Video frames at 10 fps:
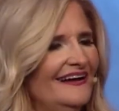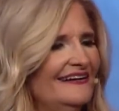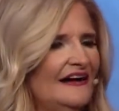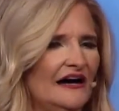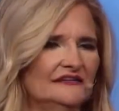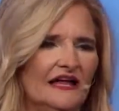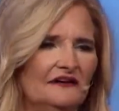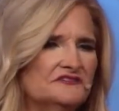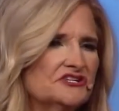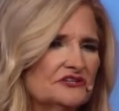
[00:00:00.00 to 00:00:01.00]
God
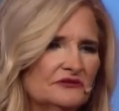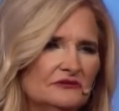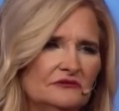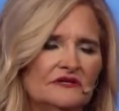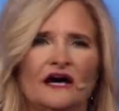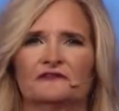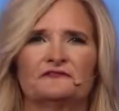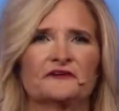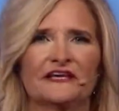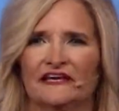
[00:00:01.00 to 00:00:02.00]
loves you. God will
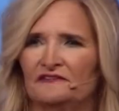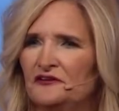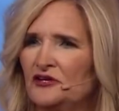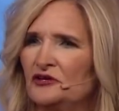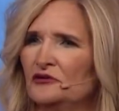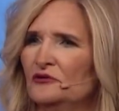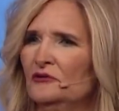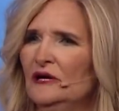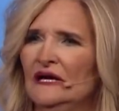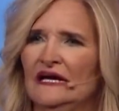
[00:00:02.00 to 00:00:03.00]
forgive
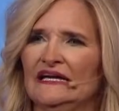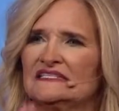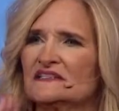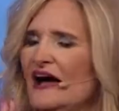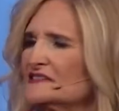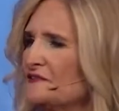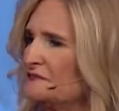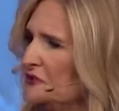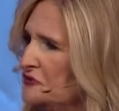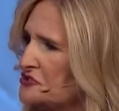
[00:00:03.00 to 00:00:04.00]
you. He still has a
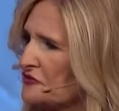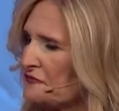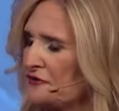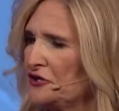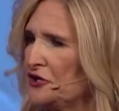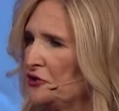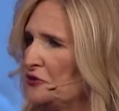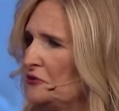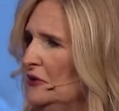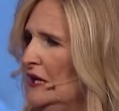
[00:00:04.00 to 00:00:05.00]
future for
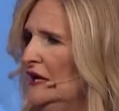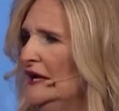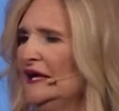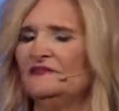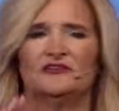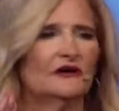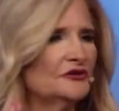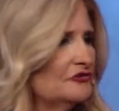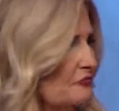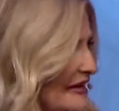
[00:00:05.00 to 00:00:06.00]
you. Even though
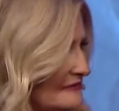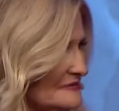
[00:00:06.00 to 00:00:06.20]
you've made a